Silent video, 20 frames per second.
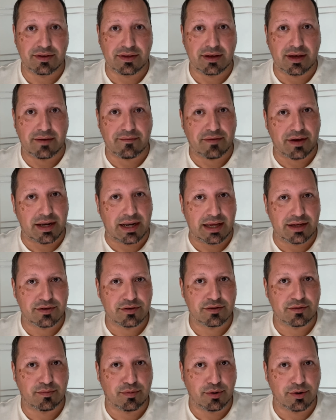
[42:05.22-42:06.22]
you that
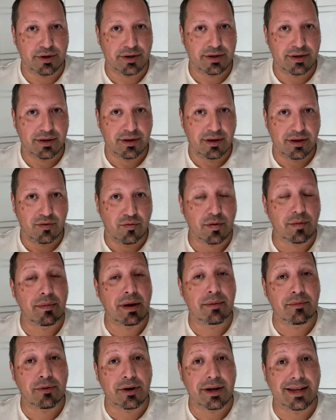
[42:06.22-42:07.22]
financial support,
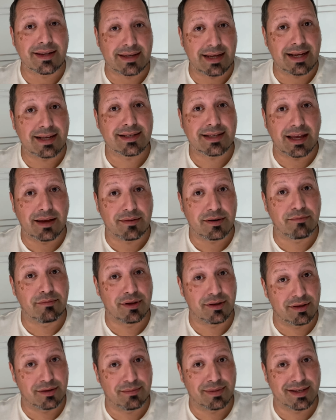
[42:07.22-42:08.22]
remember, it takes time to
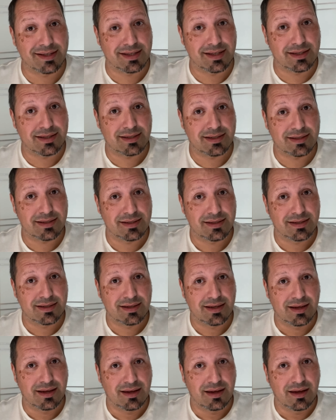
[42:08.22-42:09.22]
build a business.
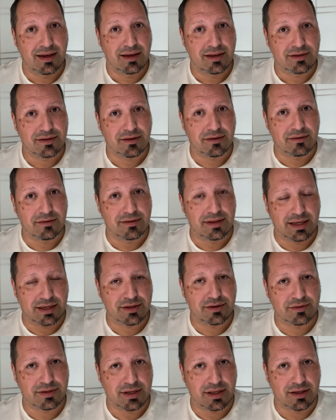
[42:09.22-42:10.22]
So
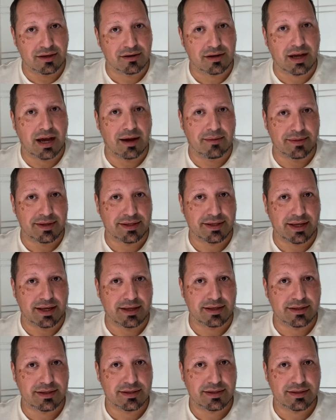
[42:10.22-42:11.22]
let's use a little common
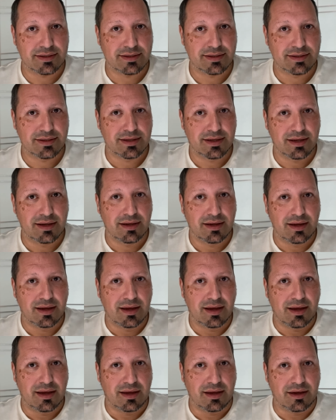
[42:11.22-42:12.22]
sense.
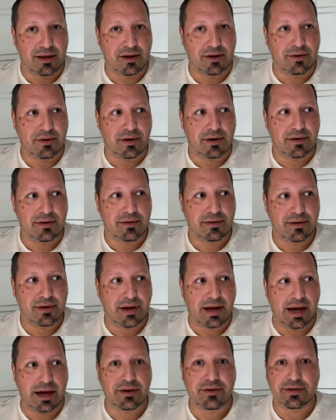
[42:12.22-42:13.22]
You know,
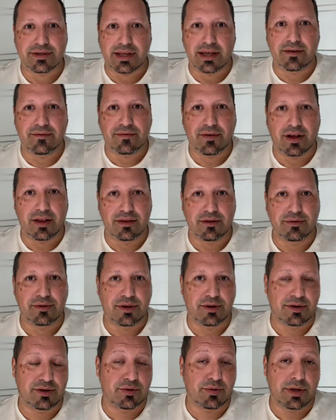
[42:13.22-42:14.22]
I understand follow
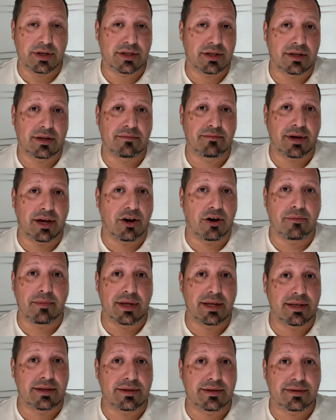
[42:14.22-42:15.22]
your intuition, and by all
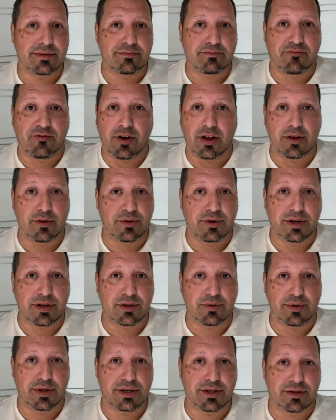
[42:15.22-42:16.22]
means, follow your
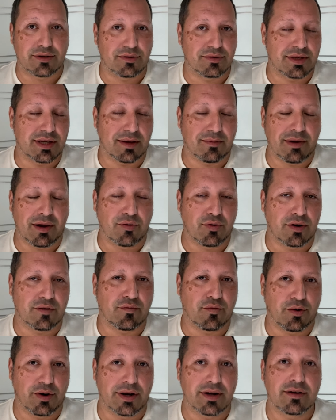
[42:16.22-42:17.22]
intuition. Don't take my word
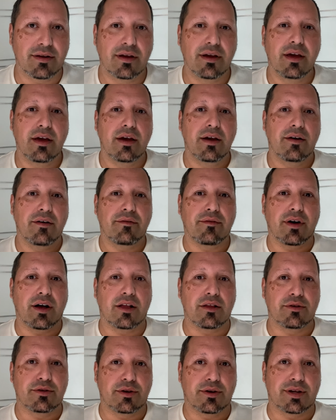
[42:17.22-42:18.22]
for it
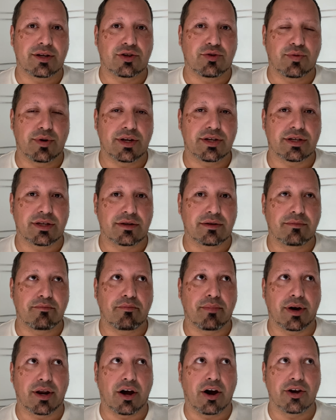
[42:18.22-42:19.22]
follow your intuition,
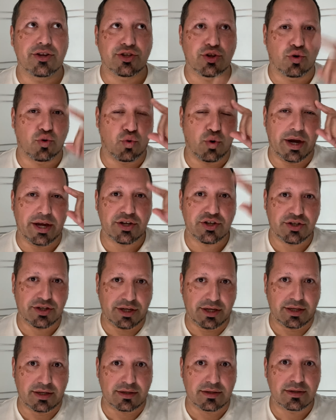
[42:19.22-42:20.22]
but also
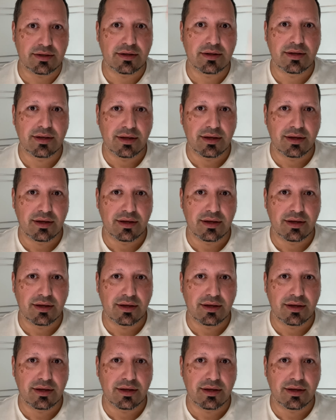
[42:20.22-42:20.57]
question.